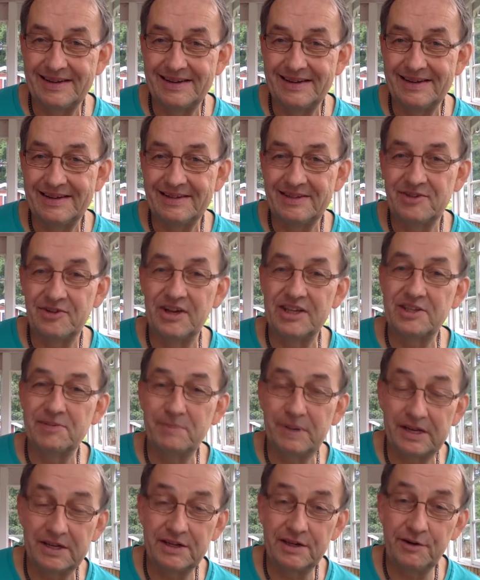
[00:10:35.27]
uh,
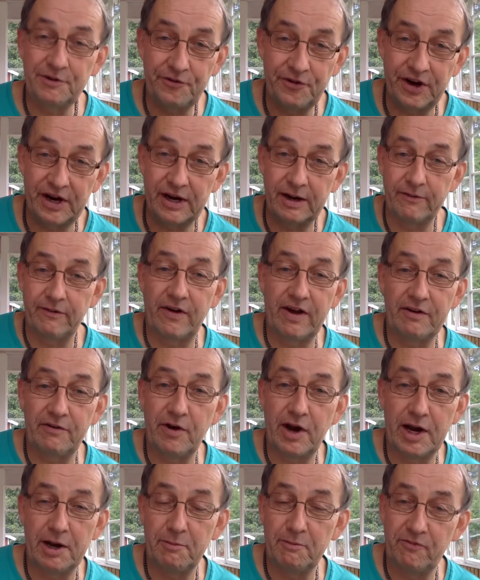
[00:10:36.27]
fear
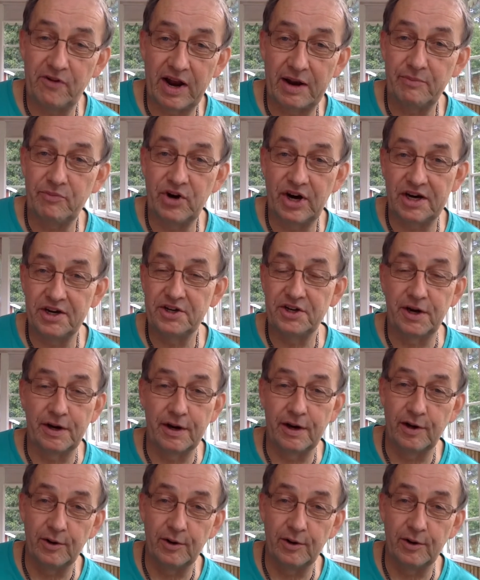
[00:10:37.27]
vib vibration